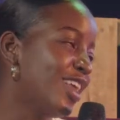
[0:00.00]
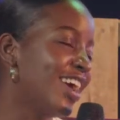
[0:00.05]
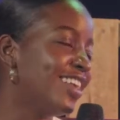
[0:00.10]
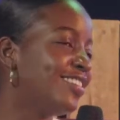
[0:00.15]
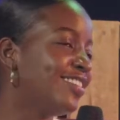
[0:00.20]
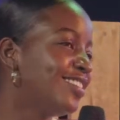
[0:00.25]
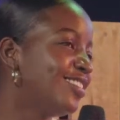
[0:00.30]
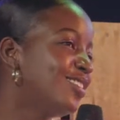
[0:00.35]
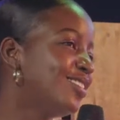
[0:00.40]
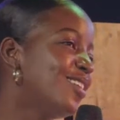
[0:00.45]

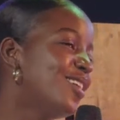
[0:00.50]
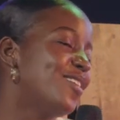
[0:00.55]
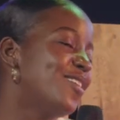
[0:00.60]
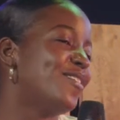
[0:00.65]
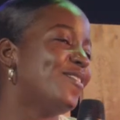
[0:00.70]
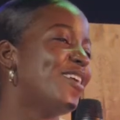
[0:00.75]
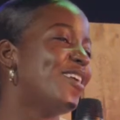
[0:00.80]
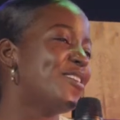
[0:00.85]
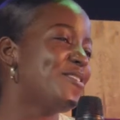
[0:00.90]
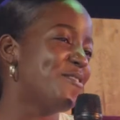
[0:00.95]
Until
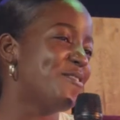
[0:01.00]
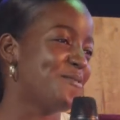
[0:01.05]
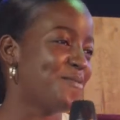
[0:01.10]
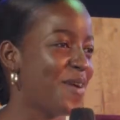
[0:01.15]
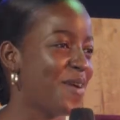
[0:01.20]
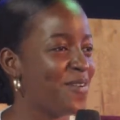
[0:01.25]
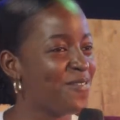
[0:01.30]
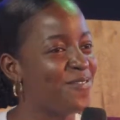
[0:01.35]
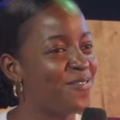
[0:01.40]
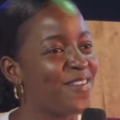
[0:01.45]
one of
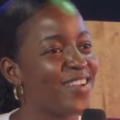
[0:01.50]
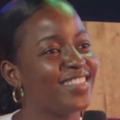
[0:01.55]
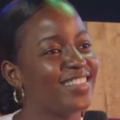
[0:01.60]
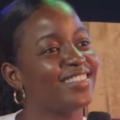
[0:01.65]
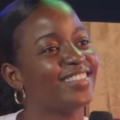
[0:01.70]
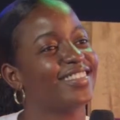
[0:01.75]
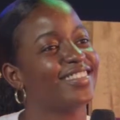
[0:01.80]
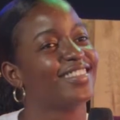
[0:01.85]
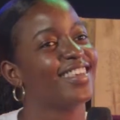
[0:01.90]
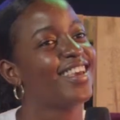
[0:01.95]
my
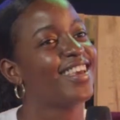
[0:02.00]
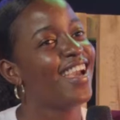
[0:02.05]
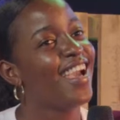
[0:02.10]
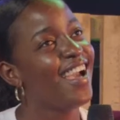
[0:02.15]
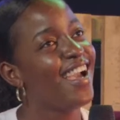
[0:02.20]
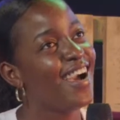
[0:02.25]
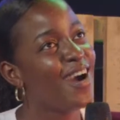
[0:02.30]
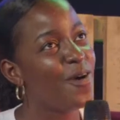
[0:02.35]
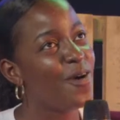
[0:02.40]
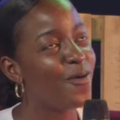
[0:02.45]
friends
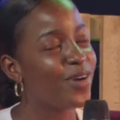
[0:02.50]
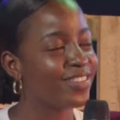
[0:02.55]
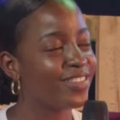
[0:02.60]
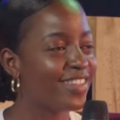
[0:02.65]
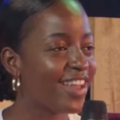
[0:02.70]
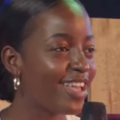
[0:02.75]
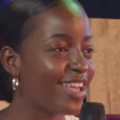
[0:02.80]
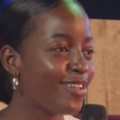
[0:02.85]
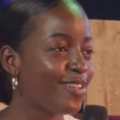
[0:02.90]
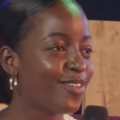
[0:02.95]
was
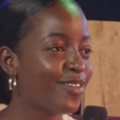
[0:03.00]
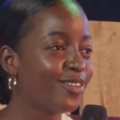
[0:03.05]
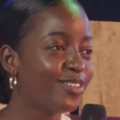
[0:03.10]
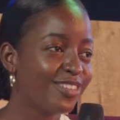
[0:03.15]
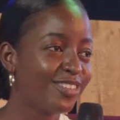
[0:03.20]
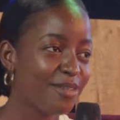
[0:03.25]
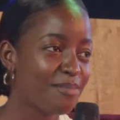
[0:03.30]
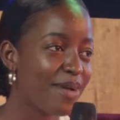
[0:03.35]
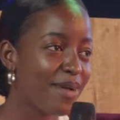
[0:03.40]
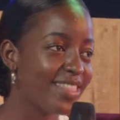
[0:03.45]
like, you know,
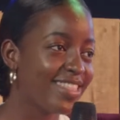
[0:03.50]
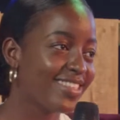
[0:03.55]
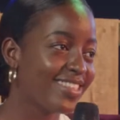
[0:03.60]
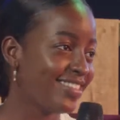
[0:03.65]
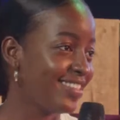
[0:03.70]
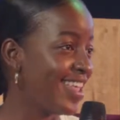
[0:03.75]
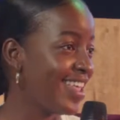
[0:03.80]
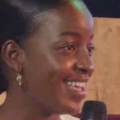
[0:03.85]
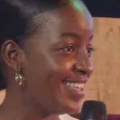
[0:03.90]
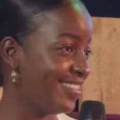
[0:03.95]
Sheba,
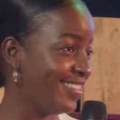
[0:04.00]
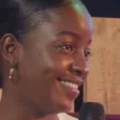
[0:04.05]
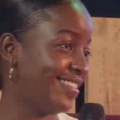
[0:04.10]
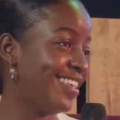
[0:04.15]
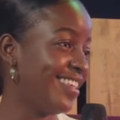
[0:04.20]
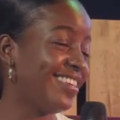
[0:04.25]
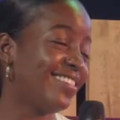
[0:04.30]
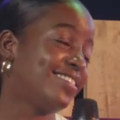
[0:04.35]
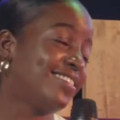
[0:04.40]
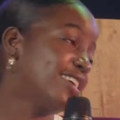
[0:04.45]
these days
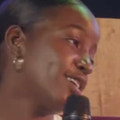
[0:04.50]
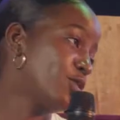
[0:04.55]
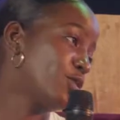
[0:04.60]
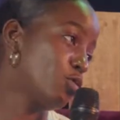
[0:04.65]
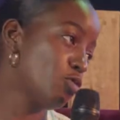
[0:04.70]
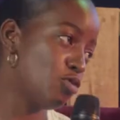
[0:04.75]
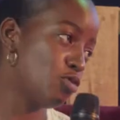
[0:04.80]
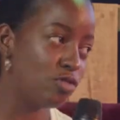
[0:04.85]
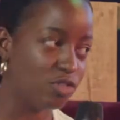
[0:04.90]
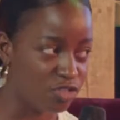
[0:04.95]
there is
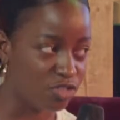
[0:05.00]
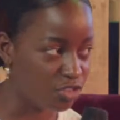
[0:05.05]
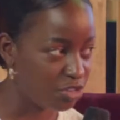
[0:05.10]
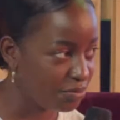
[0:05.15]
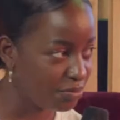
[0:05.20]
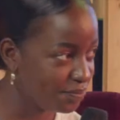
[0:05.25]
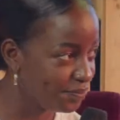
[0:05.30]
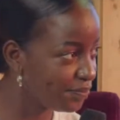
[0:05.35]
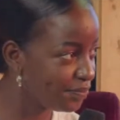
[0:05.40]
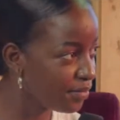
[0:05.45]
technology.
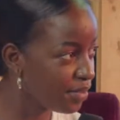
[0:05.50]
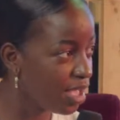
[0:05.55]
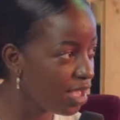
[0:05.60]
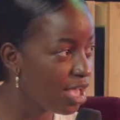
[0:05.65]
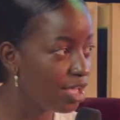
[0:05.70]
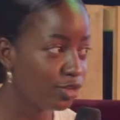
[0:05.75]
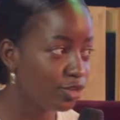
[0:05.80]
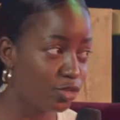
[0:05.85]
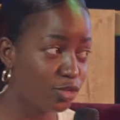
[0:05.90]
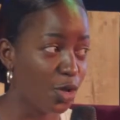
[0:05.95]

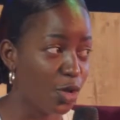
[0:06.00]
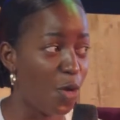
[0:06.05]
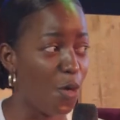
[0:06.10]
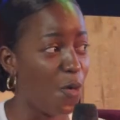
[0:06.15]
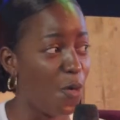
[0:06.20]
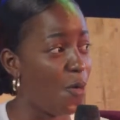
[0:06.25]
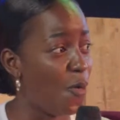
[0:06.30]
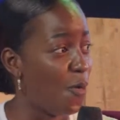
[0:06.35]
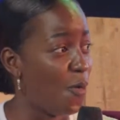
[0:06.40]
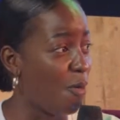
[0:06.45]
So
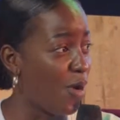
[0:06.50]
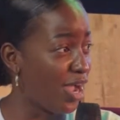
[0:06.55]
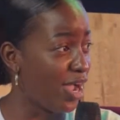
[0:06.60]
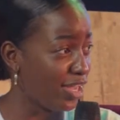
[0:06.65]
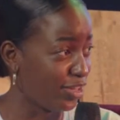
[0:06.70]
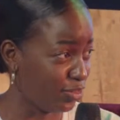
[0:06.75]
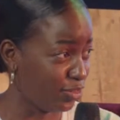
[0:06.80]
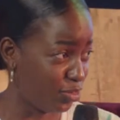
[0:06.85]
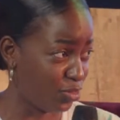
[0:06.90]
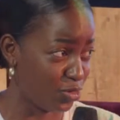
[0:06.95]

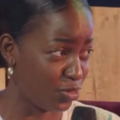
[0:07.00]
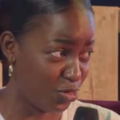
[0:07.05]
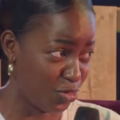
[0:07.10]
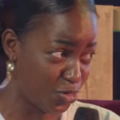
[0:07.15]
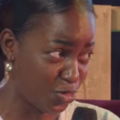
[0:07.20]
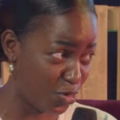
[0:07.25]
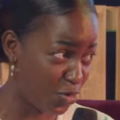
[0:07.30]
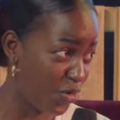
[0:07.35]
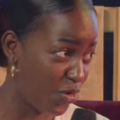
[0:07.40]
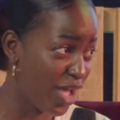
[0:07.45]
what you
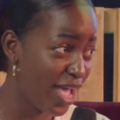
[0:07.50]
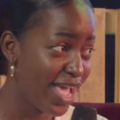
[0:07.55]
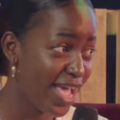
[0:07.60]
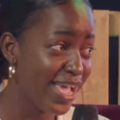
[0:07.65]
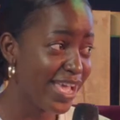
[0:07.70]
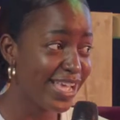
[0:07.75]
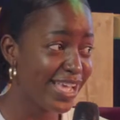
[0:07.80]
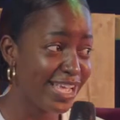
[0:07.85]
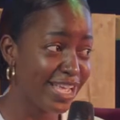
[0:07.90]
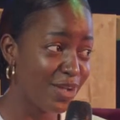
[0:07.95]
do,
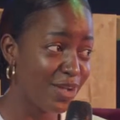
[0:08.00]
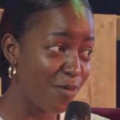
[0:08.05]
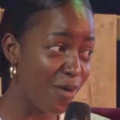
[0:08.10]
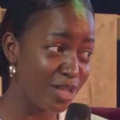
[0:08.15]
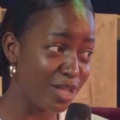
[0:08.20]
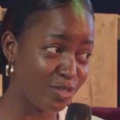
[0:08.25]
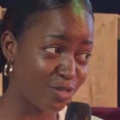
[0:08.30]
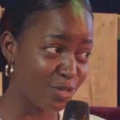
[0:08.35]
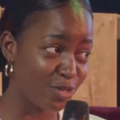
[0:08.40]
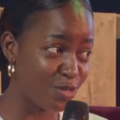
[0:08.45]

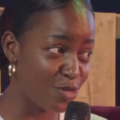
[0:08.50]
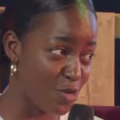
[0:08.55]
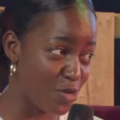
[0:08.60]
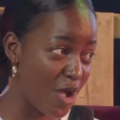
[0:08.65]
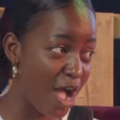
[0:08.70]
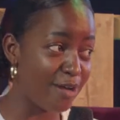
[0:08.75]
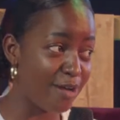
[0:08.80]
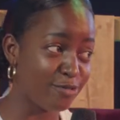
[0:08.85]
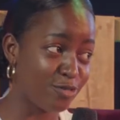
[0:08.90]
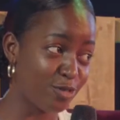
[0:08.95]
you
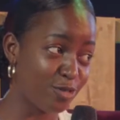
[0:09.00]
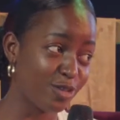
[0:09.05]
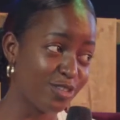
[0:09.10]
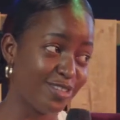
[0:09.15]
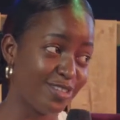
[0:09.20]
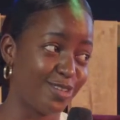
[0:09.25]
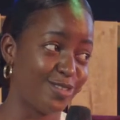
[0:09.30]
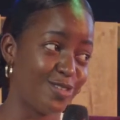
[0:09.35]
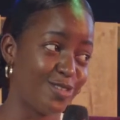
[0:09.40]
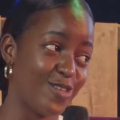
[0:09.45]
have to
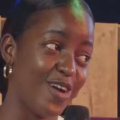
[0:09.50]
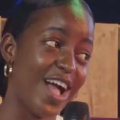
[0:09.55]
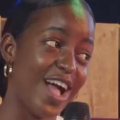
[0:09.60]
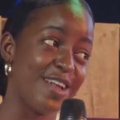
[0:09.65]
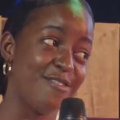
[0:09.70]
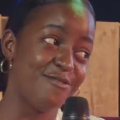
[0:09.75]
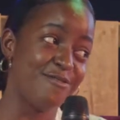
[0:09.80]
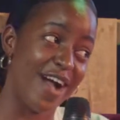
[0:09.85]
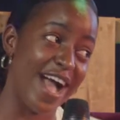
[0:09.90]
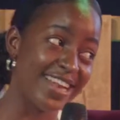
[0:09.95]
use it to your
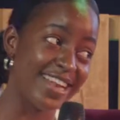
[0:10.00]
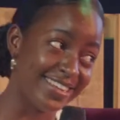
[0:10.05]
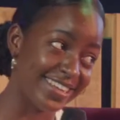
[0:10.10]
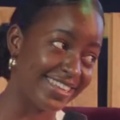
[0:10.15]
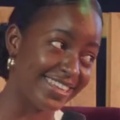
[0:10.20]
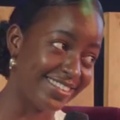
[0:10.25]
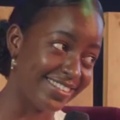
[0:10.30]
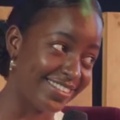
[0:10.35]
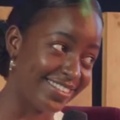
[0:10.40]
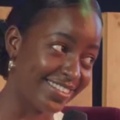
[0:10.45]

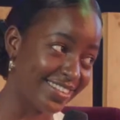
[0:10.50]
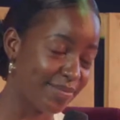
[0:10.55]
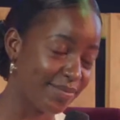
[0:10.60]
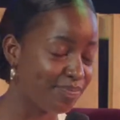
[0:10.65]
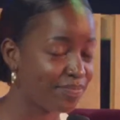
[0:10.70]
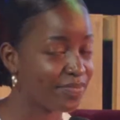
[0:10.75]
advantage.